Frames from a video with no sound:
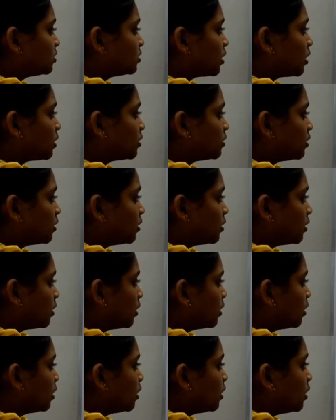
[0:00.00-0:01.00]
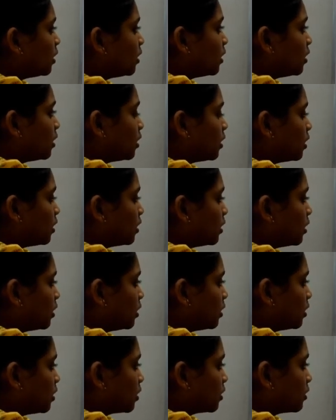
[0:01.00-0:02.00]
at the
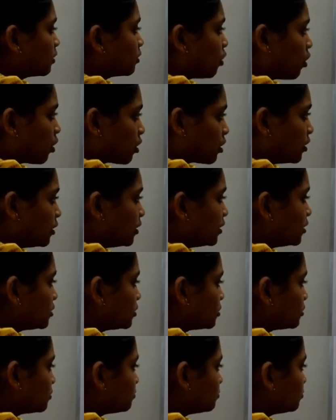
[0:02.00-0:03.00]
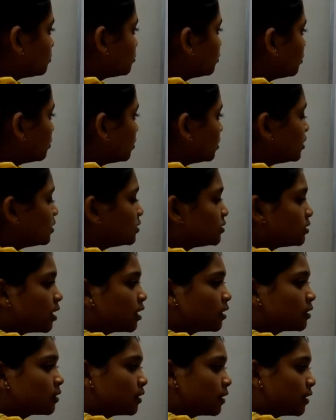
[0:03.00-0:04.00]
corners, so these
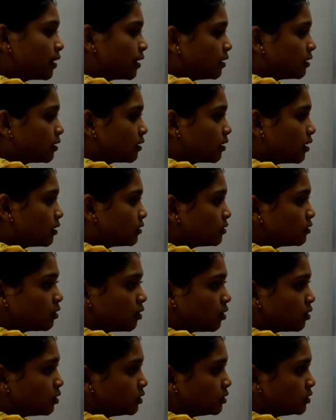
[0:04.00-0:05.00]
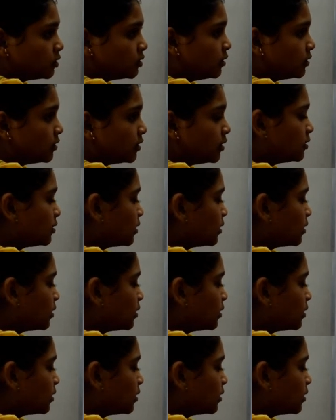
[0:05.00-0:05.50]
are thickened at the corners. These cells are